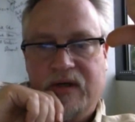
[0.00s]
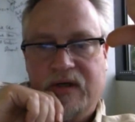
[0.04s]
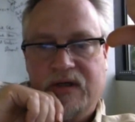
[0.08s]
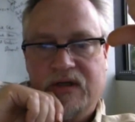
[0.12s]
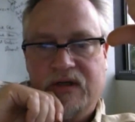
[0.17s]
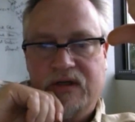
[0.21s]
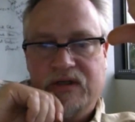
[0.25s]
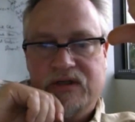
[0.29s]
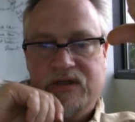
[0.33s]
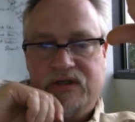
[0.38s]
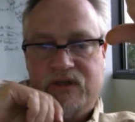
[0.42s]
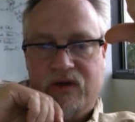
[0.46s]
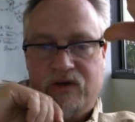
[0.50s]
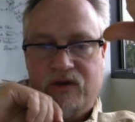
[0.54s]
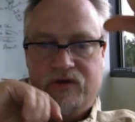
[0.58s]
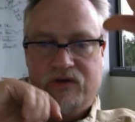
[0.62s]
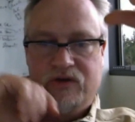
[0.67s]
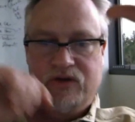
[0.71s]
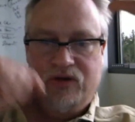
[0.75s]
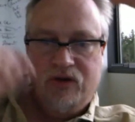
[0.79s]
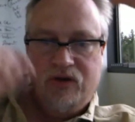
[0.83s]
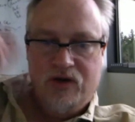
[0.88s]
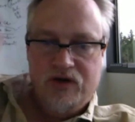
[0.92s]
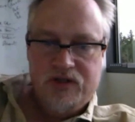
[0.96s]
So
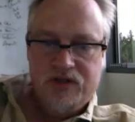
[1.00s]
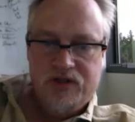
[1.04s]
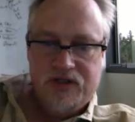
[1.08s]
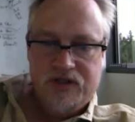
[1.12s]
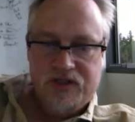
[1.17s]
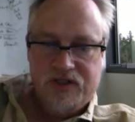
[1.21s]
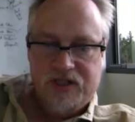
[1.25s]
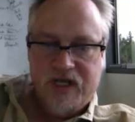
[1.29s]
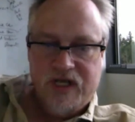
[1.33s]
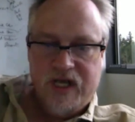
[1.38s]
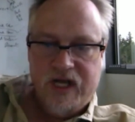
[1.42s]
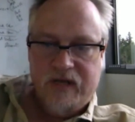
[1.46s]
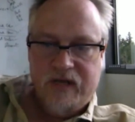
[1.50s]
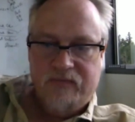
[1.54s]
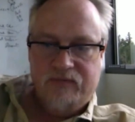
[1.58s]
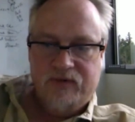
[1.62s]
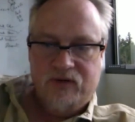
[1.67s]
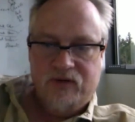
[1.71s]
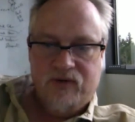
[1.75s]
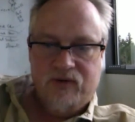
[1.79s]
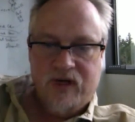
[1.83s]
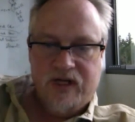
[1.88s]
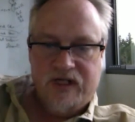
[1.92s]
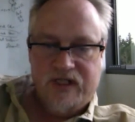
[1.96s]
yours is set up to
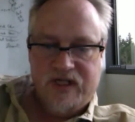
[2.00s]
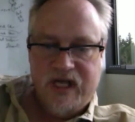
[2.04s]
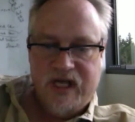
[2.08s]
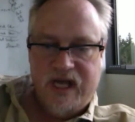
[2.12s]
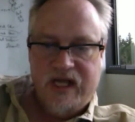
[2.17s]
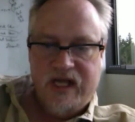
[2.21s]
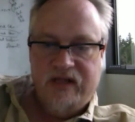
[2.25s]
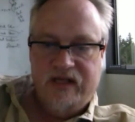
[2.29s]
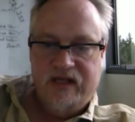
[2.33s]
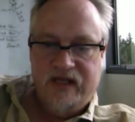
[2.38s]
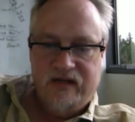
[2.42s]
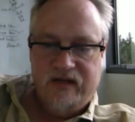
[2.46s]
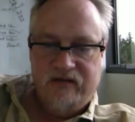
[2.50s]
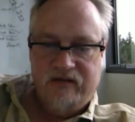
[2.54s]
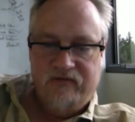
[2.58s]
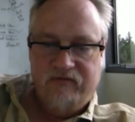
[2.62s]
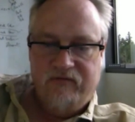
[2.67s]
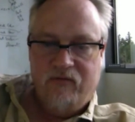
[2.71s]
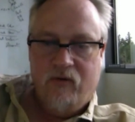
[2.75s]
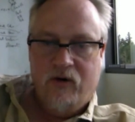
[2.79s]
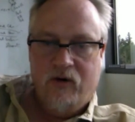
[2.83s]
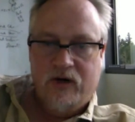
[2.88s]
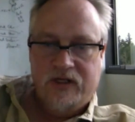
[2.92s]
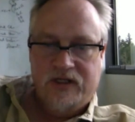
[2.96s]
run daily at
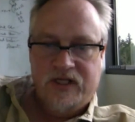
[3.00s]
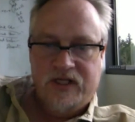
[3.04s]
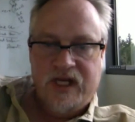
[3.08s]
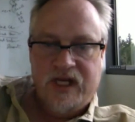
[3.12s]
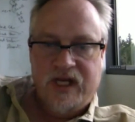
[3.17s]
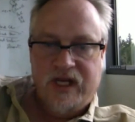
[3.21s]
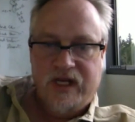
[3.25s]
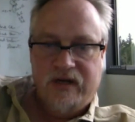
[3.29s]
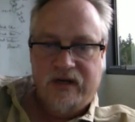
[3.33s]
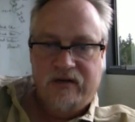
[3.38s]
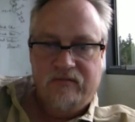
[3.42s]
410.